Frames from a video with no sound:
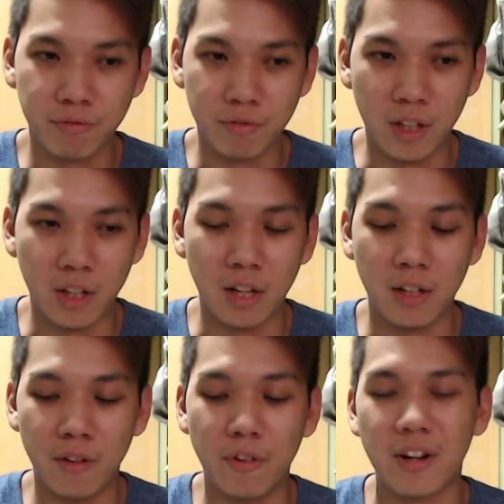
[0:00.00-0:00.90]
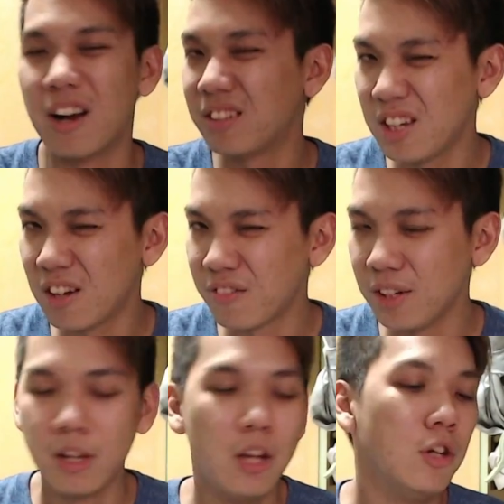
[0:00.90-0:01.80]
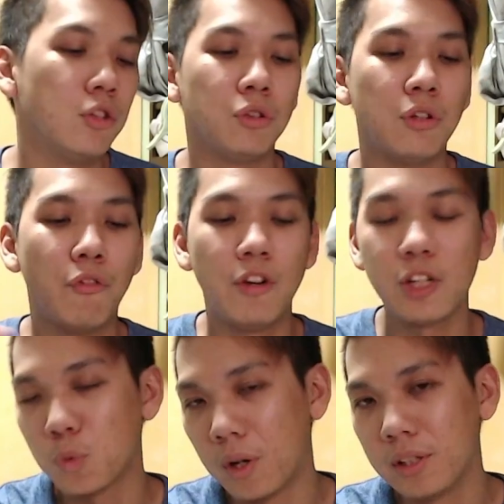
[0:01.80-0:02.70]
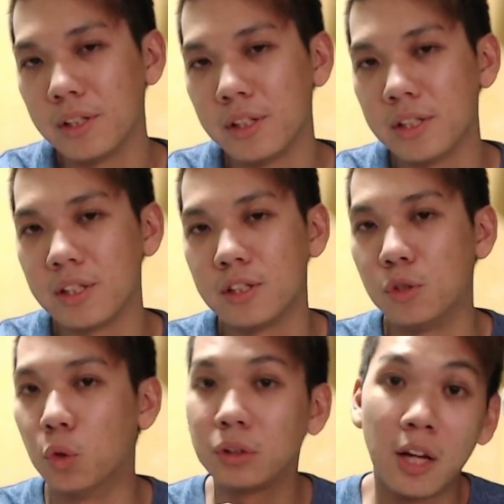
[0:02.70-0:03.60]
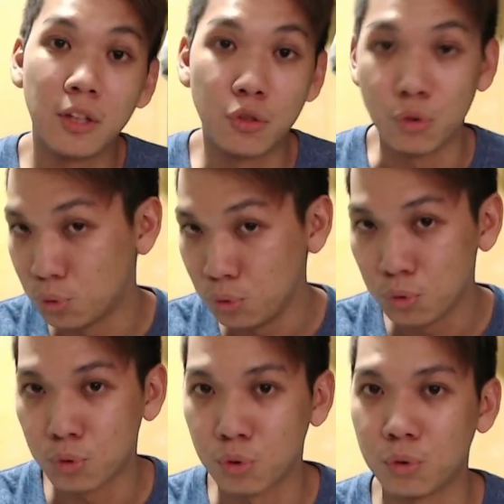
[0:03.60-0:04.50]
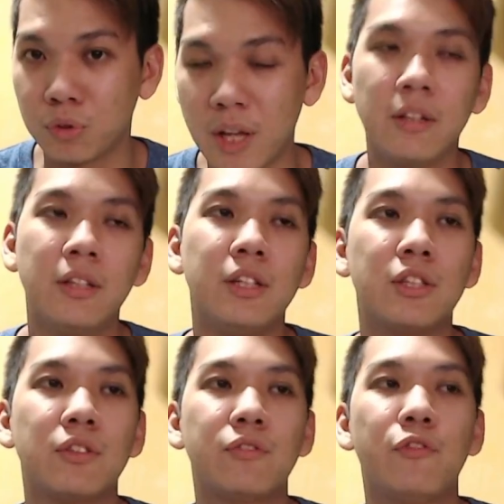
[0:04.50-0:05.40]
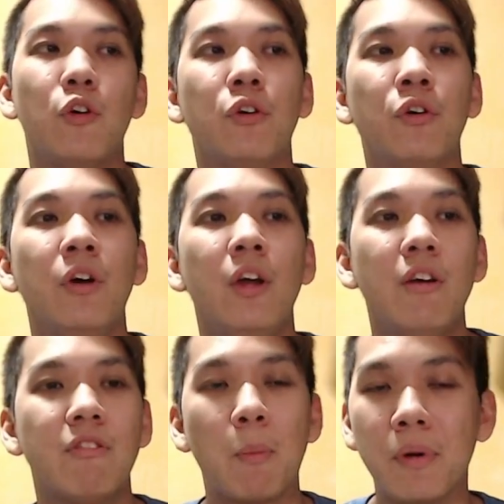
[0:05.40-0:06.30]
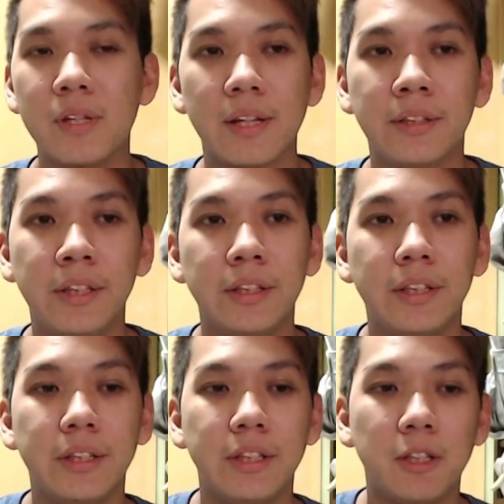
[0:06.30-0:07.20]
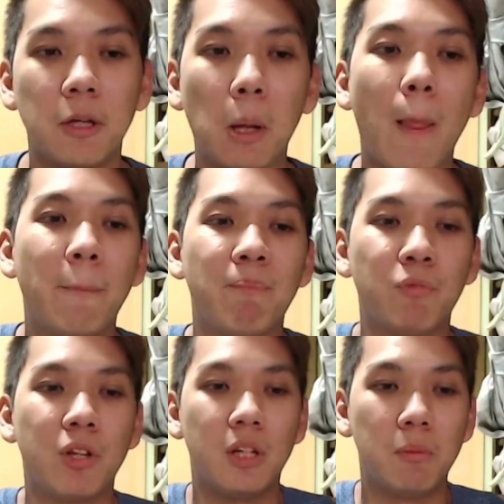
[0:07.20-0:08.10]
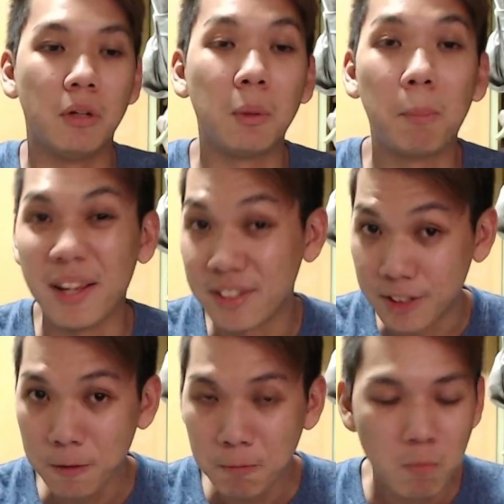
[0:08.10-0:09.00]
a variety of it. So the first one is Dota 2, so that is for representing the multiplayer scene.